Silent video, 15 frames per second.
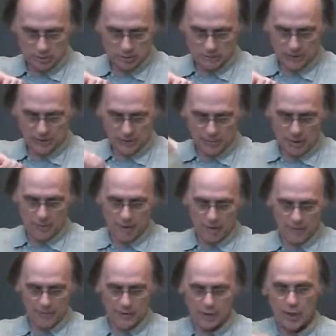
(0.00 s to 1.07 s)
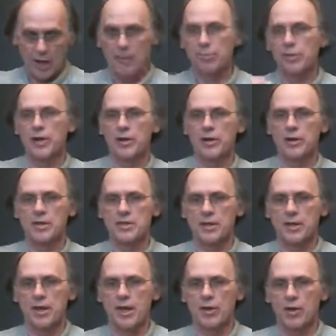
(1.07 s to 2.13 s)
field operators,
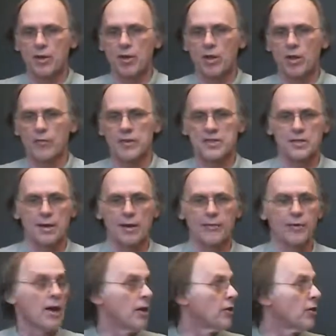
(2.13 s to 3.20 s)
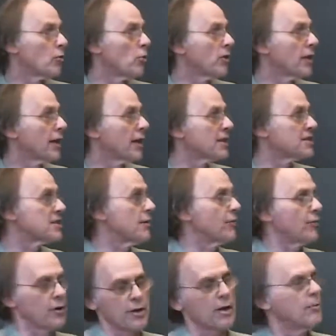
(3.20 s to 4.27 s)
and all this stuff. The one thing that's
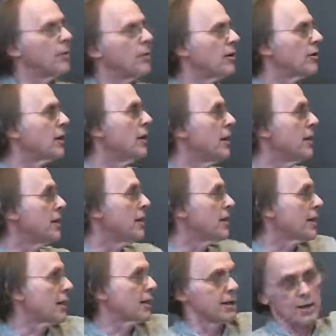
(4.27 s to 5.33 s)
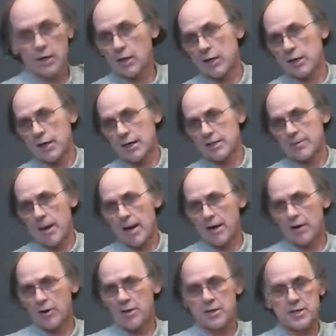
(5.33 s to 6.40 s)
different about in condensed
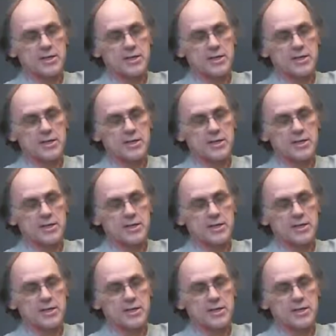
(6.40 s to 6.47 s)
matter is